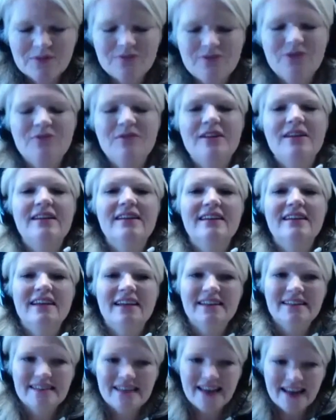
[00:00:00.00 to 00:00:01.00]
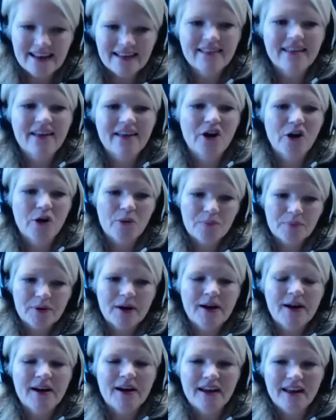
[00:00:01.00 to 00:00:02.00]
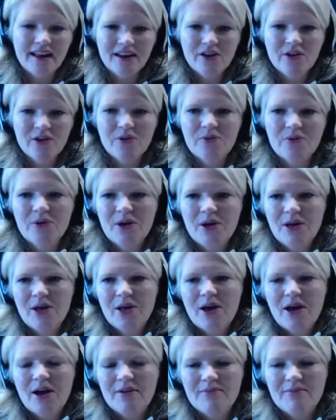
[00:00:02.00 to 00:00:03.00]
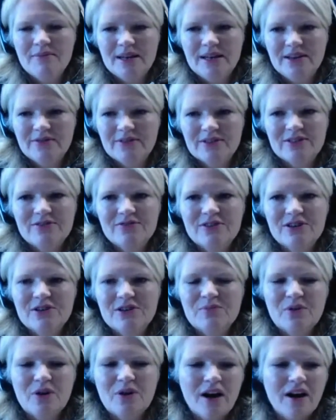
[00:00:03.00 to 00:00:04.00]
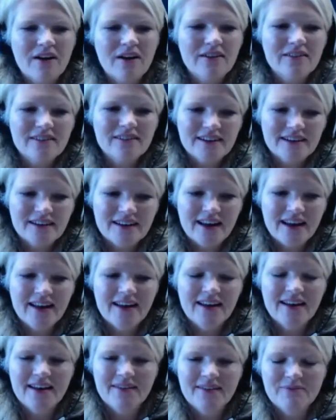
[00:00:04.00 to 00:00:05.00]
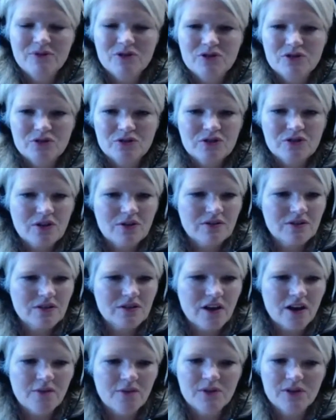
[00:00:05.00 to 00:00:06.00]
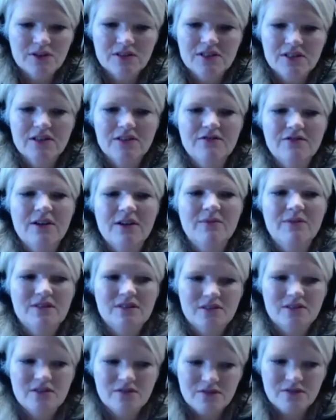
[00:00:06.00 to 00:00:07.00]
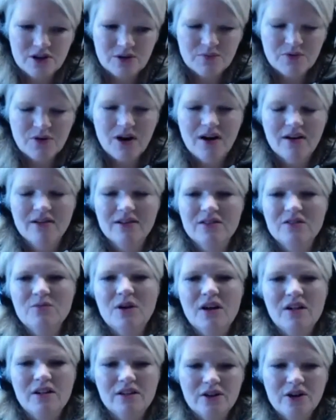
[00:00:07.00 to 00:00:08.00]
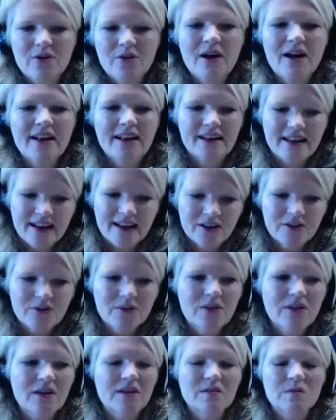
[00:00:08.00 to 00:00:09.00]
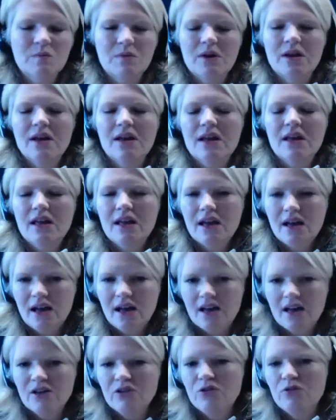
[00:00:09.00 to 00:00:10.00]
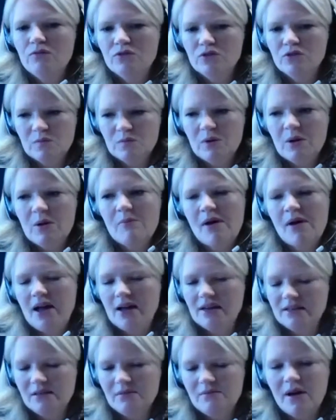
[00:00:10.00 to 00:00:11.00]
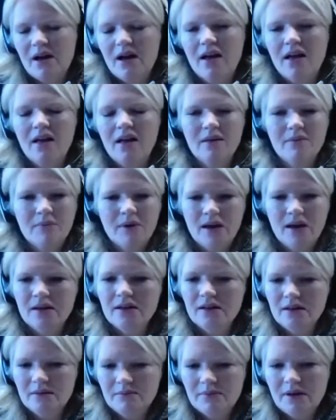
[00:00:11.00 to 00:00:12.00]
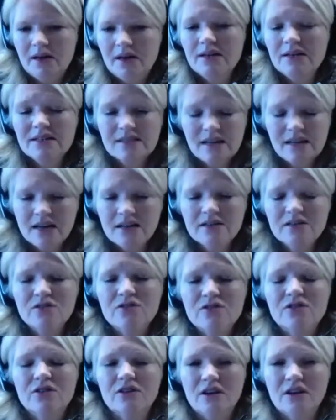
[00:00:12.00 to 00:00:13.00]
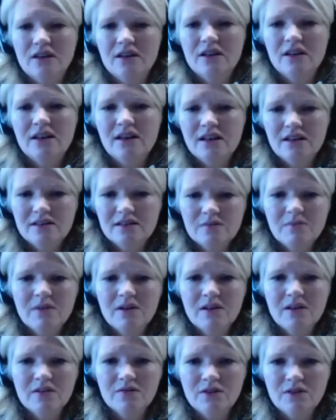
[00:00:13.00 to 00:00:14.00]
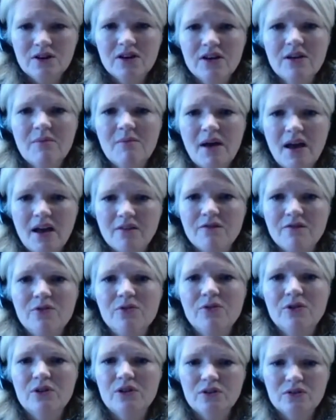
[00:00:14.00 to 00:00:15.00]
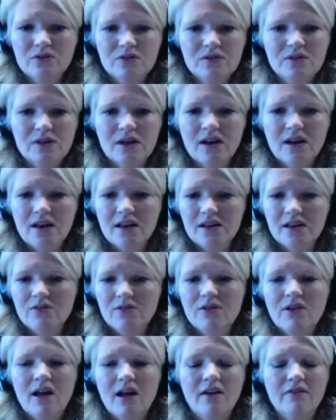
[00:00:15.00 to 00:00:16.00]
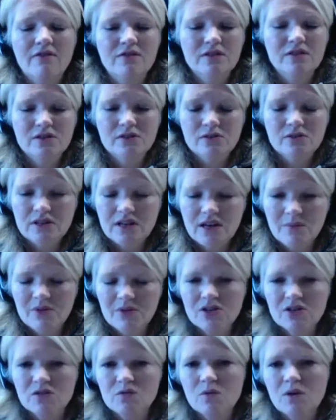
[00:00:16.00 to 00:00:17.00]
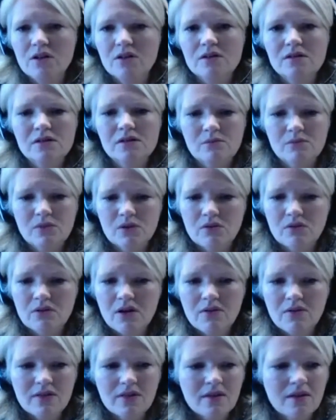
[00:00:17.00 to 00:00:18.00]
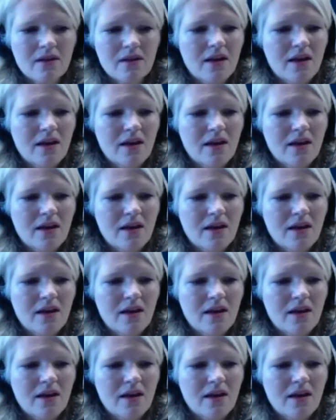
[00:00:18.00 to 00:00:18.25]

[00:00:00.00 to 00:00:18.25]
if you need it and take the help. Uh, I know uh, many of us are very proud, and and I'm sure there's a lot of military families that are very proud as well. And oh, I can handle this, but uh, you've just been impacted by by by a disaster, and and it's and it's very impactful. And there's uh, it could have physical damage as well as some mental health uh,